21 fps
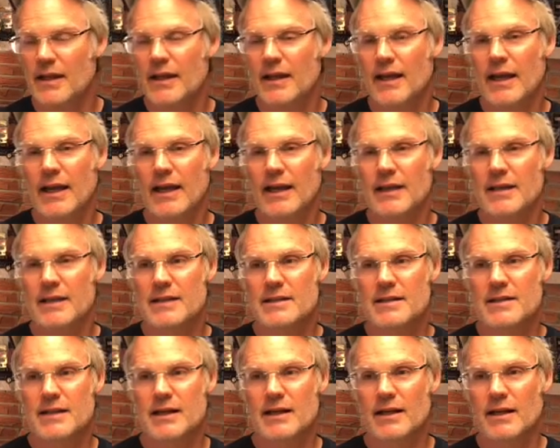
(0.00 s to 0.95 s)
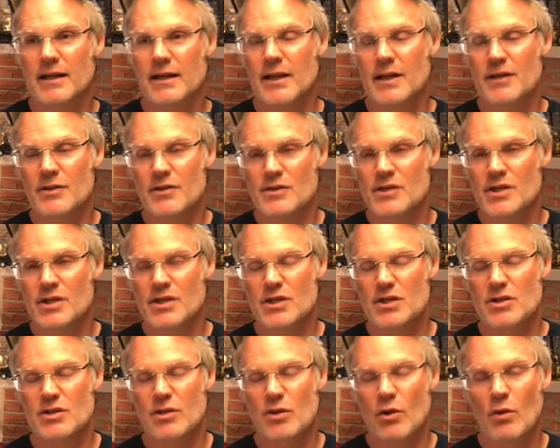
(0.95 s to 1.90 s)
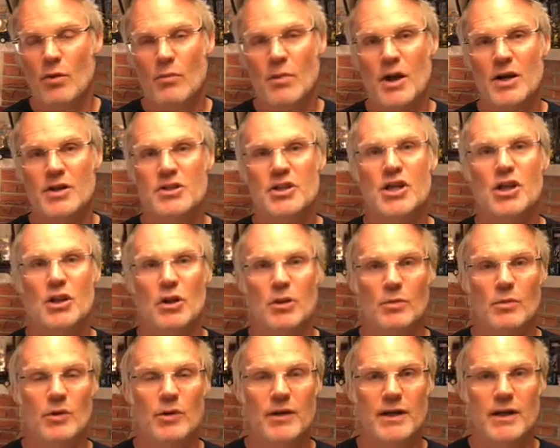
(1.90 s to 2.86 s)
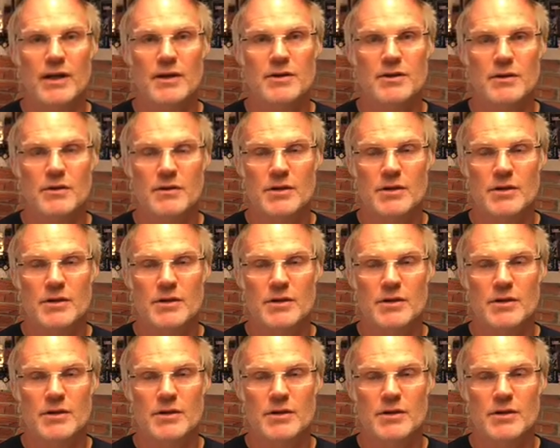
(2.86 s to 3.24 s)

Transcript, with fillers: and uh, and there's just so much humor in it too.